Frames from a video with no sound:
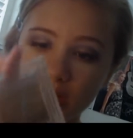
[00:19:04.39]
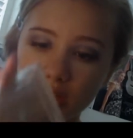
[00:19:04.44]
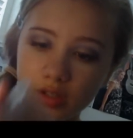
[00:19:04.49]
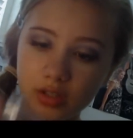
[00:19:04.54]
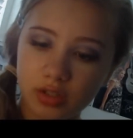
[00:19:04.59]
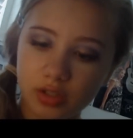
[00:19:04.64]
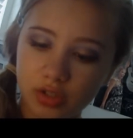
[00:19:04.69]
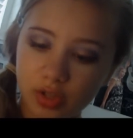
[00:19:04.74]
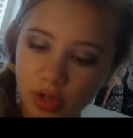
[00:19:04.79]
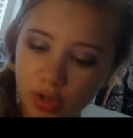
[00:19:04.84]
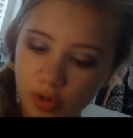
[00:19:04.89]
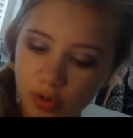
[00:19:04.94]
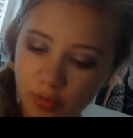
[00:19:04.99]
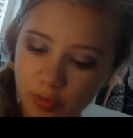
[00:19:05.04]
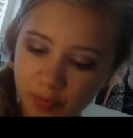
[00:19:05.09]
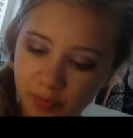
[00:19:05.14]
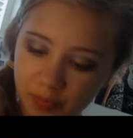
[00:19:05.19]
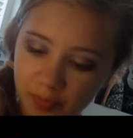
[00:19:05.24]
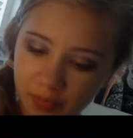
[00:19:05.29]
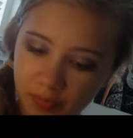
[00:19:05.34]

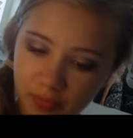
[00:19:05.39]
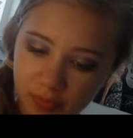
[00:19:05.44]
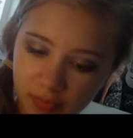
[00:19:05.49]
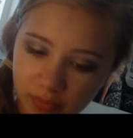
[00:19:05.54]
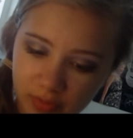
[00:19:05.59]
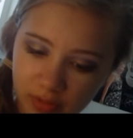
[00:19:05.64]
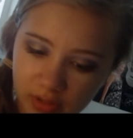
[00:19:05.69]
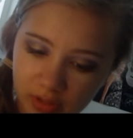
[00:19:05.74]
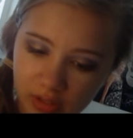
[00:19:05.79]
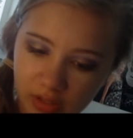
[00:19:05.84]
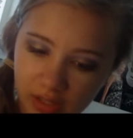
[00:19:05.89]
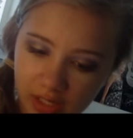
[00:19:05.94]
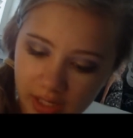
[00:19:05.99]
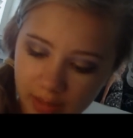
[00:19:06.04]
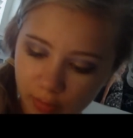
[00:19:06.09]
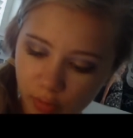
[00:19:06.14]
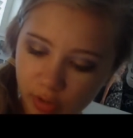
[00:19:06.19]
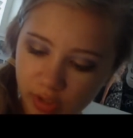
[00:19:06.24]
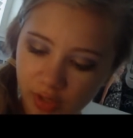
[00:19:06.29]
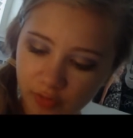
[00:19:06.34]
So
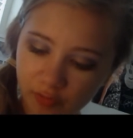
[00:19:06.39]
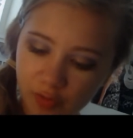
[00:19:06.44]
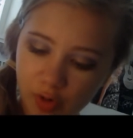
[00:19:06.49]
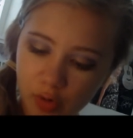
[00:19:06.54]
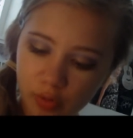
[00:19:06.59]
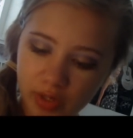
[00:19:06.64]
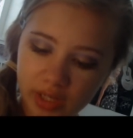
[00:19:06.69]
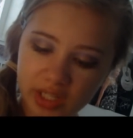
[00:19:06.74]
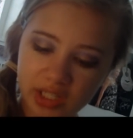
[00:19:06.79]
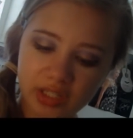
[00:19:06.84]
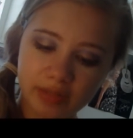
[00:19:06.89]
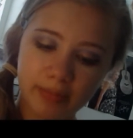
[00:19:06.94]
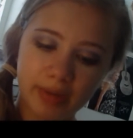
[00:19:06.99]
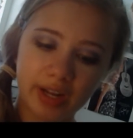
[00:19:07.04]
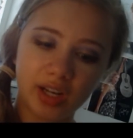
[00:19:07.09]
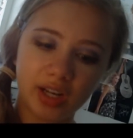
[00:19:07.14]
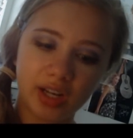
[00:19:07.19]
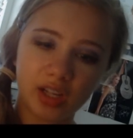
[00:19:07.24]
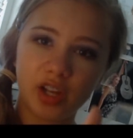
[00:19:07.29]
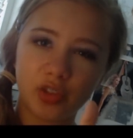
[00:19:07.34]
I'm going to focus
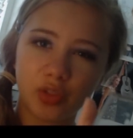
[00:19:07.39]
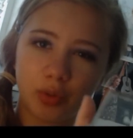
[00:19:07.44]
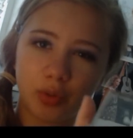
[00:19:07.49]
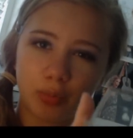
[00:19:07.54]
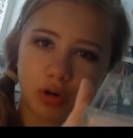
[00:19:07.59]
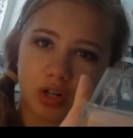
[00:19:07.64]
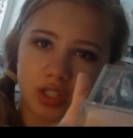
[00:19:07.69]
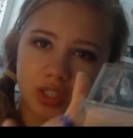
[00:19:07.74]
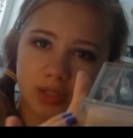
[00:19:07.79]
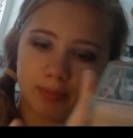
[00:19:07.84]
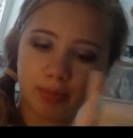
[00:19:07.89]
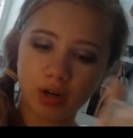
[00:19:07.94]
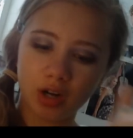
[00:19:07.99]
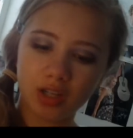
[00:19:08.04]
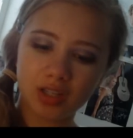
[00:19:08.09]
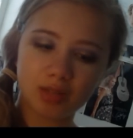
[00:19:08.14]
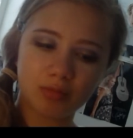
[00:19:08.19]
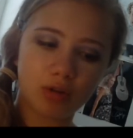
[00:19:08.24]
mainly on the bronze parts.